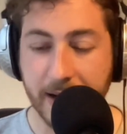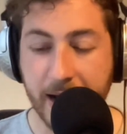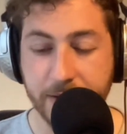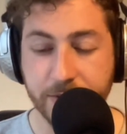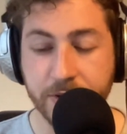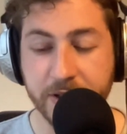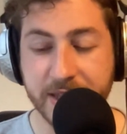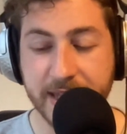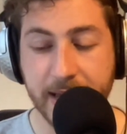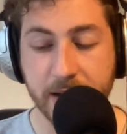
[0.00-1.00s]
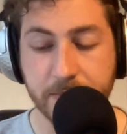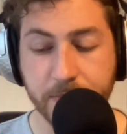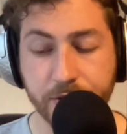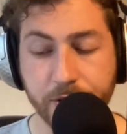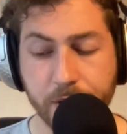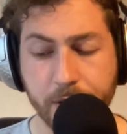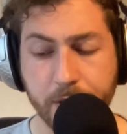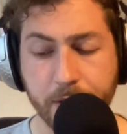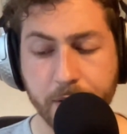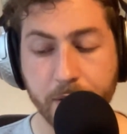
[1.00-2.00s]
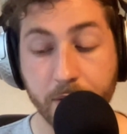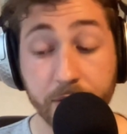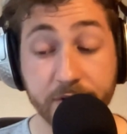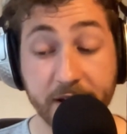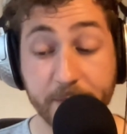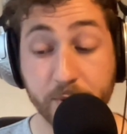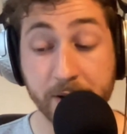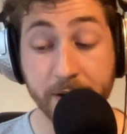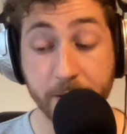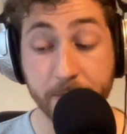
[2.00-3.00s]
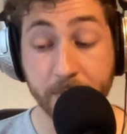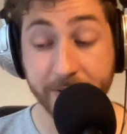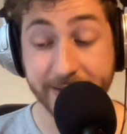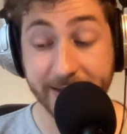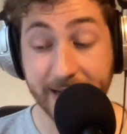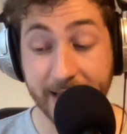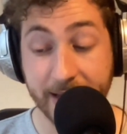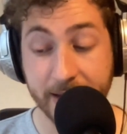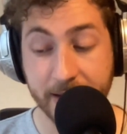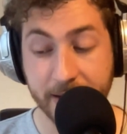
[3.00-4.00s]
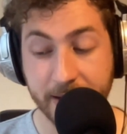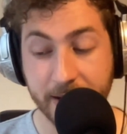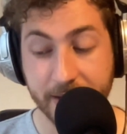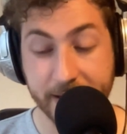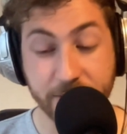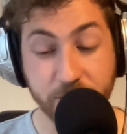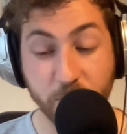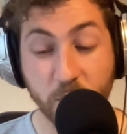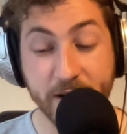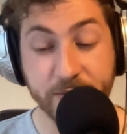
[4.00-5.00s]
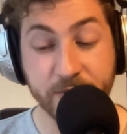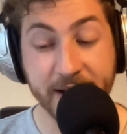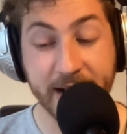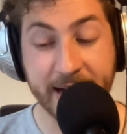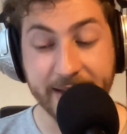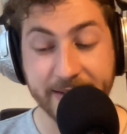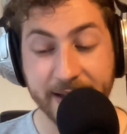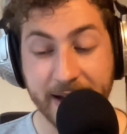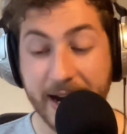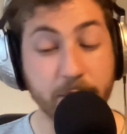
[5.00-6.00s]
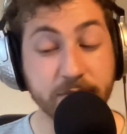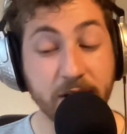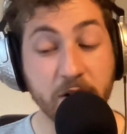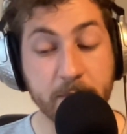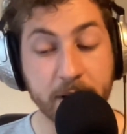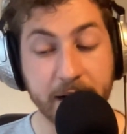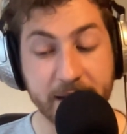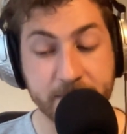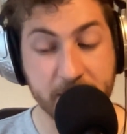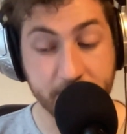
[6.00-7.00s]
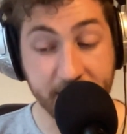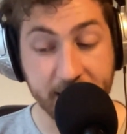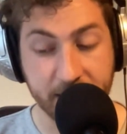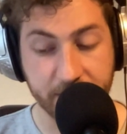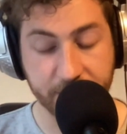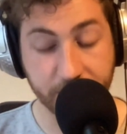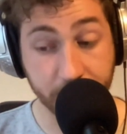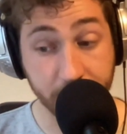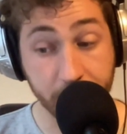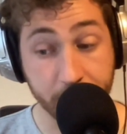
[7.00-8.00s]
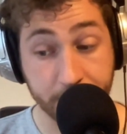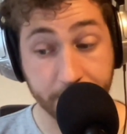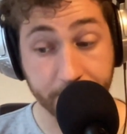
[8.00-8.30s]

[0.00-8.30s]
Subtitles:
I do not think, monsieur, said Poirot pointedly, that you quite realize how terrible it may be for you.